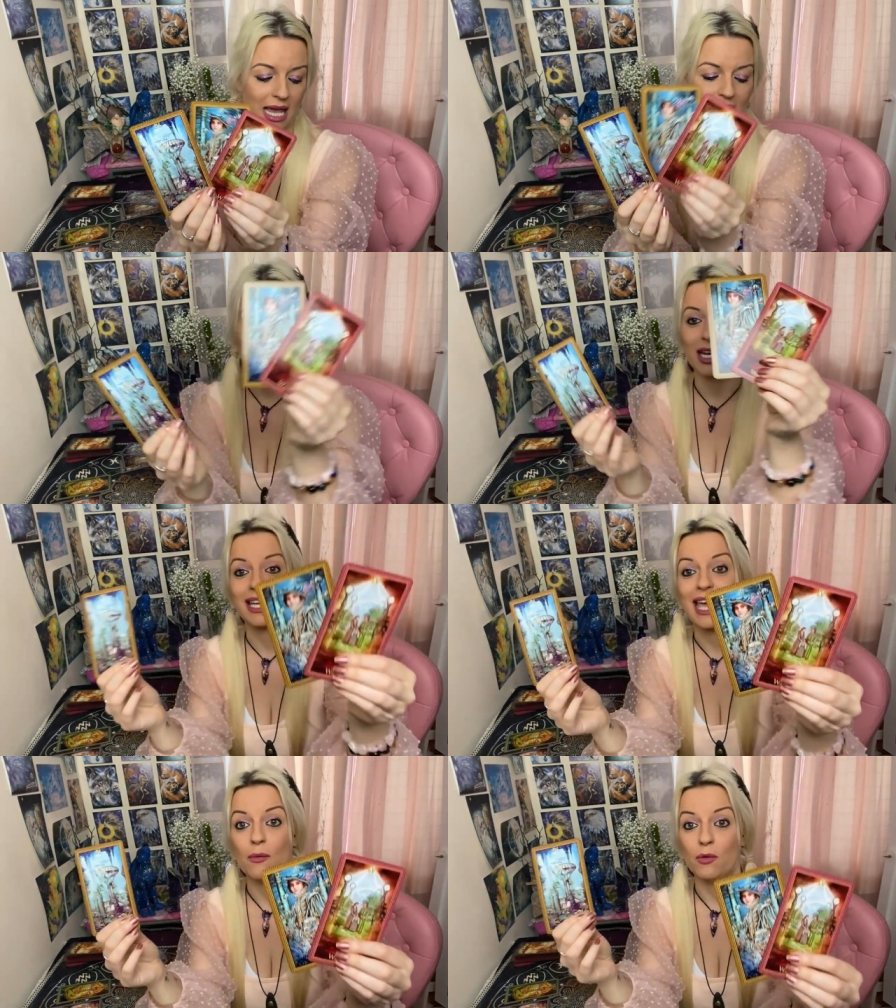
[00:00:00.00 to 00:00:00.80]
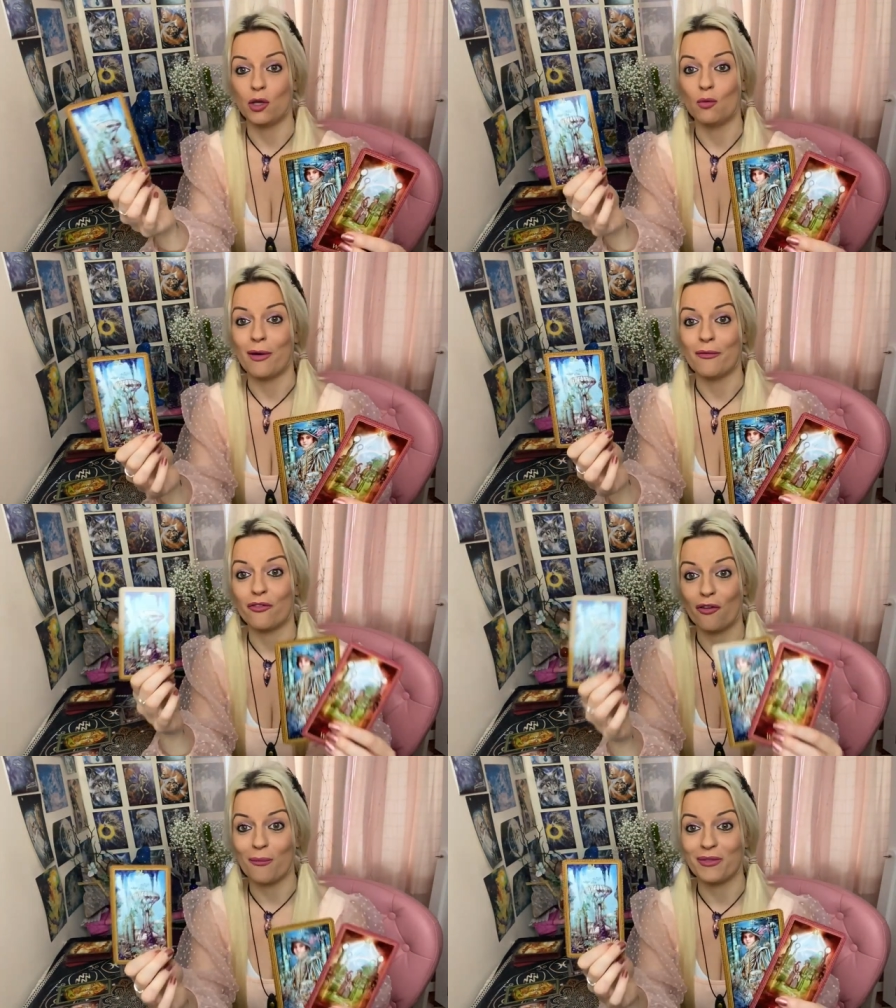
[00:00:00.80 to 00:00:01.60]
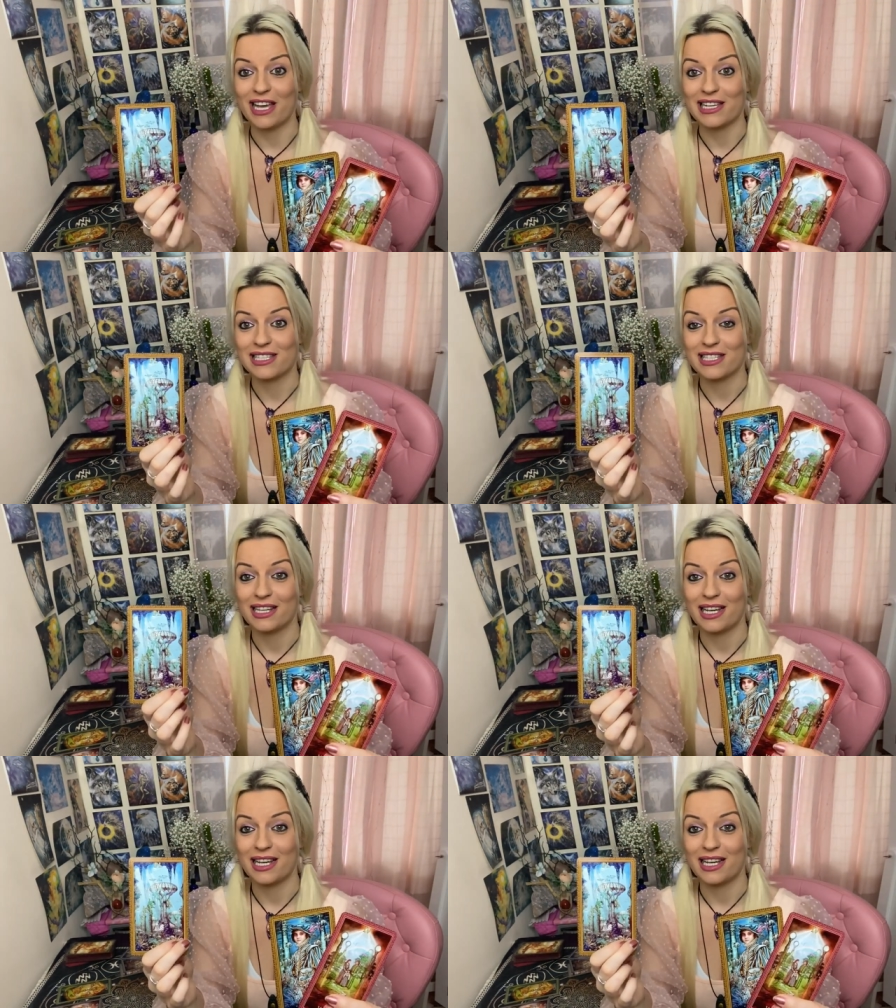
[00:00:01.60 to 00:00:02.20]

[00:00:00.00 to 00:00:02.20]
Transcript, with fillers: and you're going to get what you want from this.